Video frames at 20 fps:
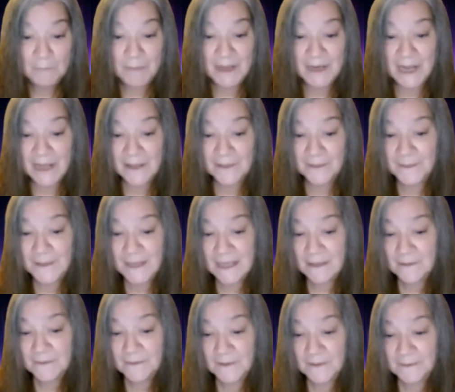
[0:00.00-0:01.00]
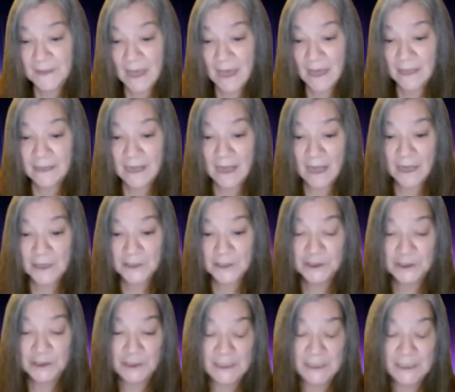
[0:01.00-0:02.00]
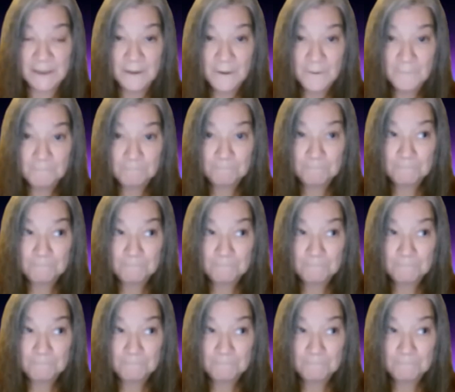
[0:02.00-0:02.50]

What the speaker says: But I think that actually